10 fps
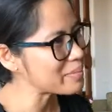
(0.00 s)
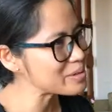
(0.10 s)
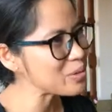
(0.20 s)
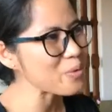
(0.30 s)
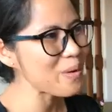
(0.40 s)
It's
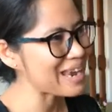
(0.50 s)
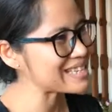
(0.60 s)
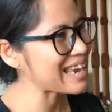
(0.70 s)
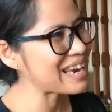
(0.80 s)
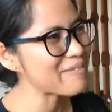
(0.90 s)
mm. always
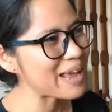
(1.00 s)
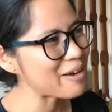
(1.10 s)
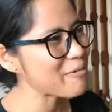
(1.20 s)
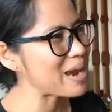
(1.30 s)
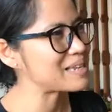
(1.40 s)
kind of like
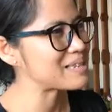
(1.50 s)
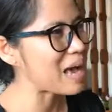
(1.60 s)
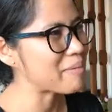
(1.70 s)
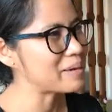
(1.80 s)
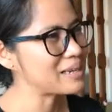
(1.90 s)
rise
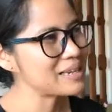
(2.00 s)
up.